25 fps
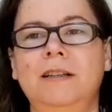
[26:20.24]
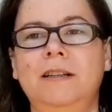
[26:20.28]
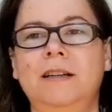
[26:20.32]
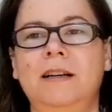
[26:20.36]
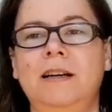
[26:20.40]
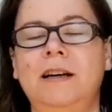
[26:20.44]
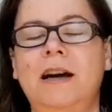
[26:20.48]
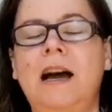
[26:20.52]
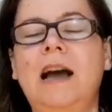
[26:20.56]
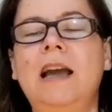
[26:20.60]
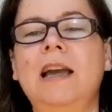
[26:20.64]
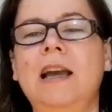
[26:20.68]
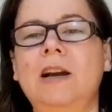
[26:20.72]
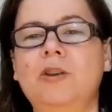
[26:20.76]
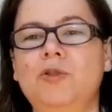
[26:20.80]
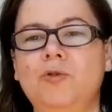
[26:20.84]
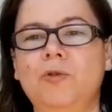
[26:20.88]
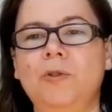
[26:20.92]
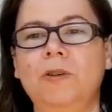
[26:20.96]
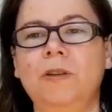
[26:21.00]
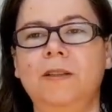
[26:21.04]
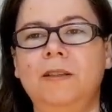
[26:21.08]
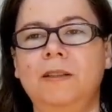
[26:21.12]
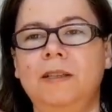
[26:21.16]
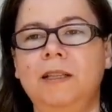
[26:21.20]
I
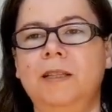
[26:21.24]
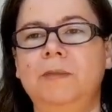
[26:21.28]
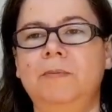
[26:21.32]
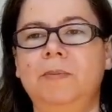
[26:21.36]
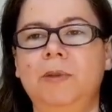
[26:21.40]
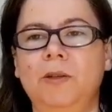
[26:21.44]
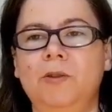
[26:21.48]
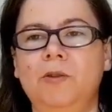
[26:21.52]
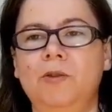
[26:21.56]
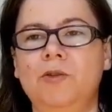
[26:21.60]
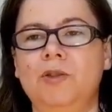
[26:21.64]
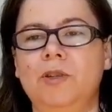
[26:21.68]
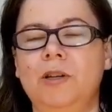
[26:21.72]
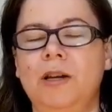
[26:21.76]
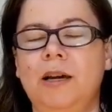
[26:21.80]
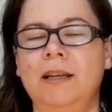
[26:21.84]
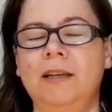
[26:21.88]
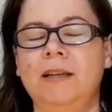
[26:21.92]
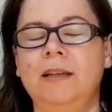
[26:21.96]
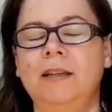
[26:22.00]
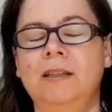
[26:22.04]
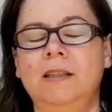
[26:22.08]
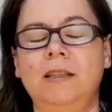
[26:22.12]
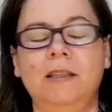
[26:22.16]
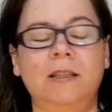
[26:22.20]
actually did, because
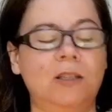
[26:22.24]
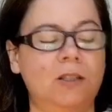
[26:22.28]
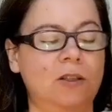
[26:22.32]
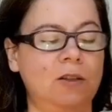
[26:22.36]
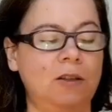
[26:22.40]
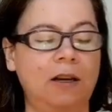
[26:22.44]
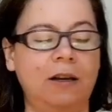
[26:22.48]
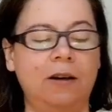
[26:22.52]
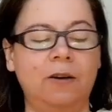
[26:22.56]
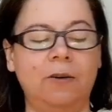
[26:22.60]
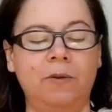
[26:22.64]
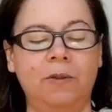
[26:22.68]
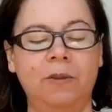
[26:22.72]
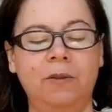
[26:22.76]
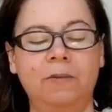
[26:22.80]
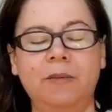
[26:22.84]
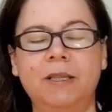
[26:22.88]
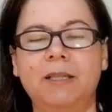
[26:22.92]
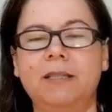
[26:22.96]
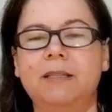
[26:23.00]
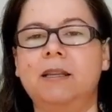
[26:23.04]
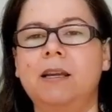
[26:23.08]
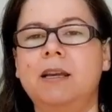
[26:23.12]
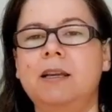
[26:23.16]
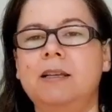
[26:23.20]
the
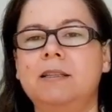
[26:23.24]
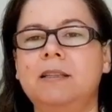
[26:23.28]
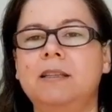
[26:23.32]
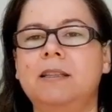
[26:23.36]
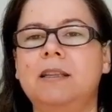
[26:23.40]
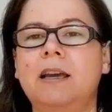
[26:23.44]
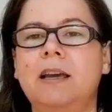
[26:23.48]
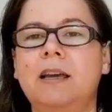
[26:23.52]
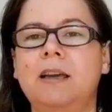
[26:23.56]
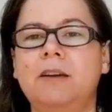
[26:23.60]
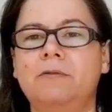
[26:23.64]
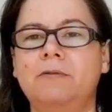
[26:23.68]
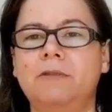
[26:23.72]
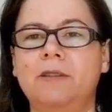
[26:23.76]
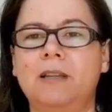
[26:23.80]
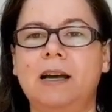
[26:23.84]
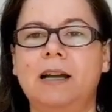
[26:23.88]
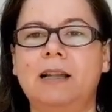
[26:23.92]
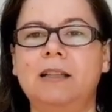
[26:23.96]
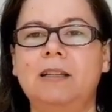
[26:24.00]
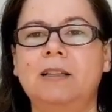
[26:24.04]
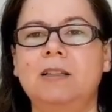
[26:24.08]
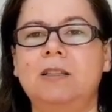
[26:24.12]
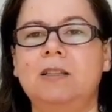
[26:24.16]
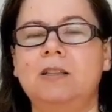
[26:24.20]
mistakes that I have
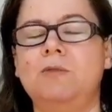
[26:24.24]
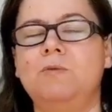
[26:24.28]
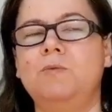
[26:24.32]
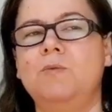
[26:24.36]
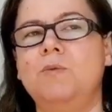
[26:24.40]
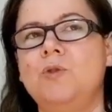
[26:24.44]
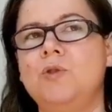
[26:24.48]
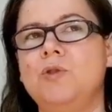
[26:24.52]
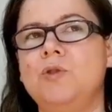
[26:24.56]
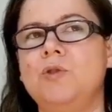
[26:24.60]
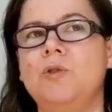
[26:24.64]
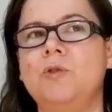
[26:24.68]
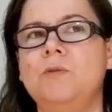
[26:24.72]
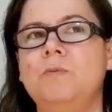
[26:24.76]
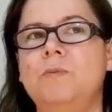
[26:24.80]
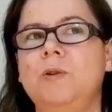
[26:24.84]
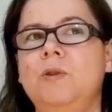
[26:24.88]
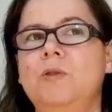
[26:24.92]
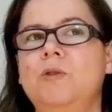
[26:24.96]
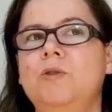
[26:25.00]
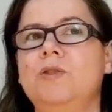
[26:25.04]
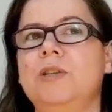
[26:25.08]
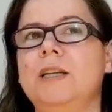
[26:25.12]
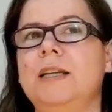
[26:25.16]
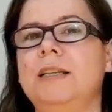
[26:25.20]
done, it was not
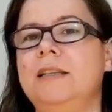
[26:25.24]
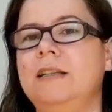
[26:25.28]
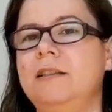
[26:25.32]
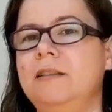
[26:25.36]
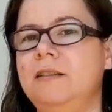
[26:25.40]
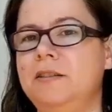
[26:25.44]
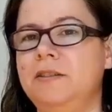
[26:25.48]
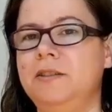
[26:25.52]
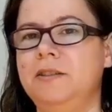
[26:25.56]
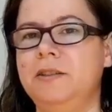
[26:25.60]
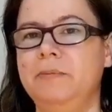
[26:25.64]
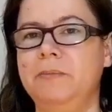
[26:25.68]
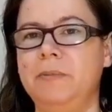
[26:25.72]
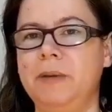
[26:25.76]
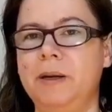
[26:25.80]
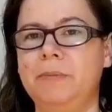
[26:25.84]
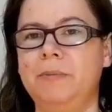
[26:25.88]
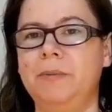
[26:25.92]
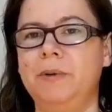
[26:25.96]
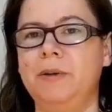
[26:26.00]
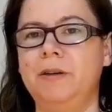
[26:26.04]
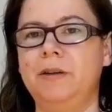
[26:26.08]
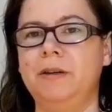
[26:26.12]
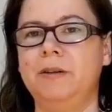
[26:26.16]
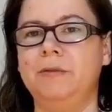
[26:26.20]
because I didn't
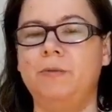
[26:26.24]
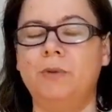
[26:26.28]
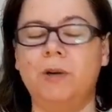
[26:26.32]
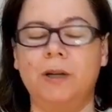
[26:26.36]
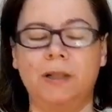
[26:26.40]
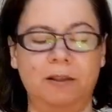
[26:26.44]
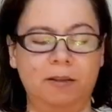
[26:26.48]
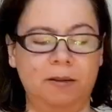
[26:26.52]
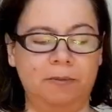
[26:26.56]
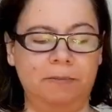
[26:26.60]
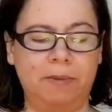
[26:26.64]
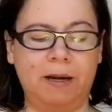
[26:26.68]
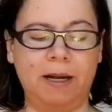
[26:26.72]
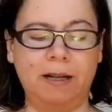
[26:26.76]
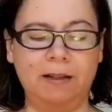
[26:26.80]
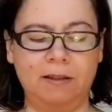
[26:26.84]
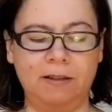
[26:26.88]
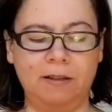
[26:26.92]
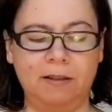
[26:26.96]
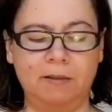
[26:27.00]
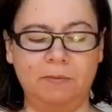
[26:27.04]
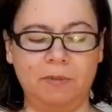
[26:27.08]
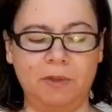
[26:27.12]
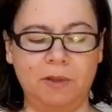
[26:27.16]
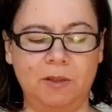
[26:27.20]
remember well the
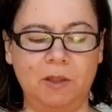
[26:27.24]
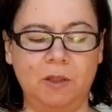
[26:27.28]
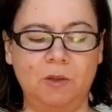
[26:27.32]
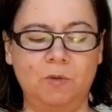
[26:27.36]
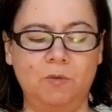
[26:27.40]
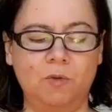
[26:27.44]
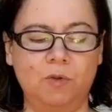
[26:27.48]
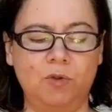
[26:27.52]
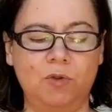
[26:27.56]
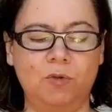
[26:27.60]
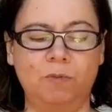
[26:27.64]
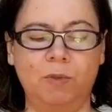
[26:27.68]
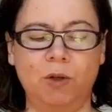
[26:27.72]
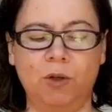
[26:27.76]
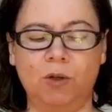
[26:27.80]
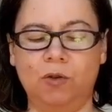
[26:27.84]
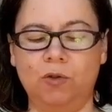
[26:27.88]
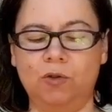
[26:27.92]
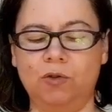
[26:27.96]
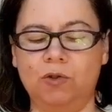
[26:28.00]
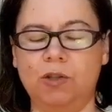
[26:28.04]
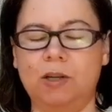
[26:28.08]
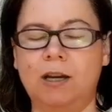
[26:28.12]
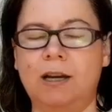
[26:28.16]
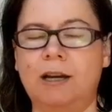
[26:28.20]
pattern, but it was
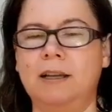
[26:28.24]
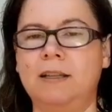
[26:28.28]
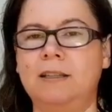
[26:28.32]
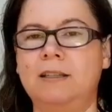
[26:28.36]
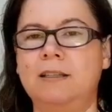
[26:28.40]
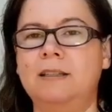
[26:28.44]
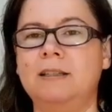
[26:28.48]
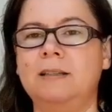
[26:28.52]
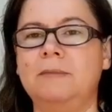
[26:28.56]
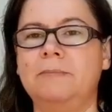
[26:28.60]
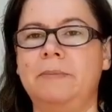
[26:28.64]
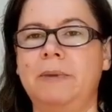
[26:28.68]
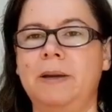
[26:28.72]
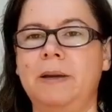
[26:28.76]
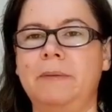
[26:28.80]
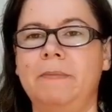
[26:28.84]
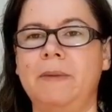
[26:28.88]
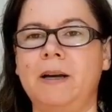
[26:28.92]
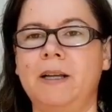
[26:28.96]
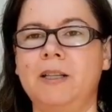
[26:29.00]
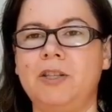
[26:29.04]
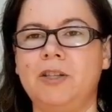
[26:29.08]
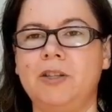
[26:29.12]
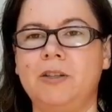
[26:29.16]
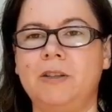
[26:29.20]
because I didn't pay
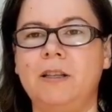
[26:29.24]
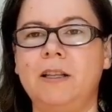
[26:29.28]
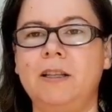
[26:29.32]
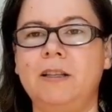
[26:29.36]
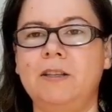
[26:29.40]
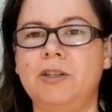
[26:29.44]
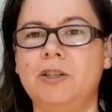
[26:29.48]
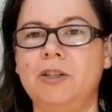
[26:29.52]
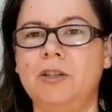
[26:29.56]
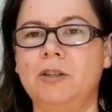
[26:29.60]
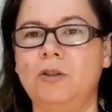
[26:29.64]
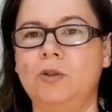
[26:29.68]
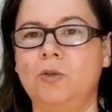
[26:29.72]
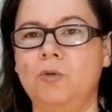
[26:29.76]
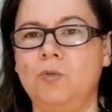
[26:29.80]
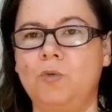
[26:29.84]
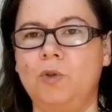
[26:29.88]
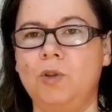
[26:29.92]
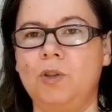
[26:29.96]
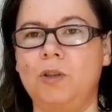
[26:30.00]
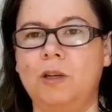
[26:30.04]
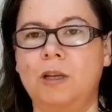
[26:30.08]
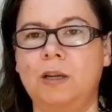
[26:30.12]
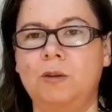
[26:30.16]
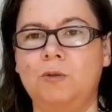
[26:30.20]
much attention on
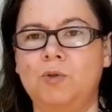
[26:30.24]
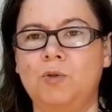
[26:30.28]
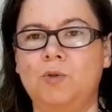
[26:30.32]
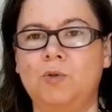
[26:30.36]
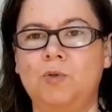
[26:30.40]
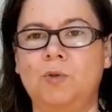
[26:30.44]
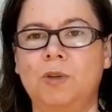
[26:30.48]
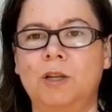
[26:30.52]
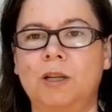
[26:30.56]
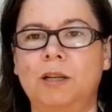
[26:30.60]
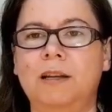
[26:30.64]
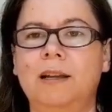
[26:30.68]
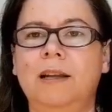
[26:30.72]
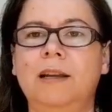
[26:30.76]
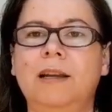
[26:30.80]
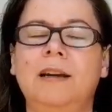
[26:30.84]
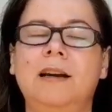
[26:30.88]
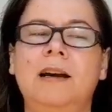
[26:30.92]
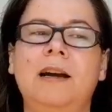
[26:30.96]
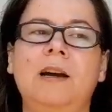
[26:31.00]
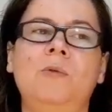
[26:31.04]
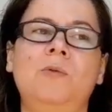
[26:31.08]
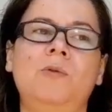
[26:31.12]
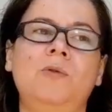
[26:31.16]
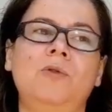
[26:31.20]
what I was doing. Like
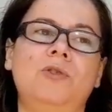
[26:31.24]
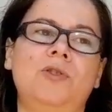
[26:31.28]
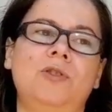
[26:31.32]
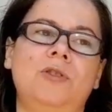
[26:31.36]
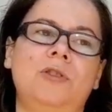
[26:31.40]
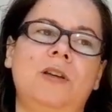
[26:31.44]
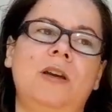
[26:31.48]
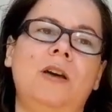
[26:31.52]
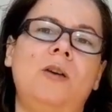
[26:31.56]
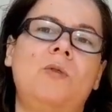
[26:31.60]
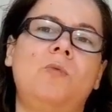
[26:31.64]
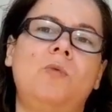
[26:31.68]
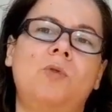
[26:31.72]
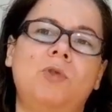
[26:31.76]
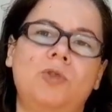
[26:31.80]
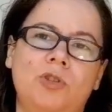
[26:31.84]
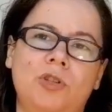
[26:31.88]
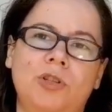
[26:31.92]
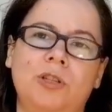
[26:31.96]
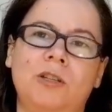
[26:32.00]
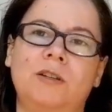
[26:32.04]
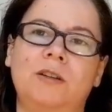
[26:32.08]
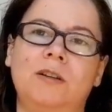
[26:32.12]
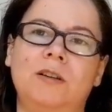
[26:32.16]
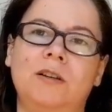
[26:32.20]
I was
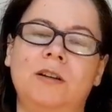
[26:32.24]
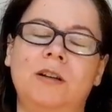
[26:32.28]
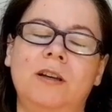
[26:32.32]
watching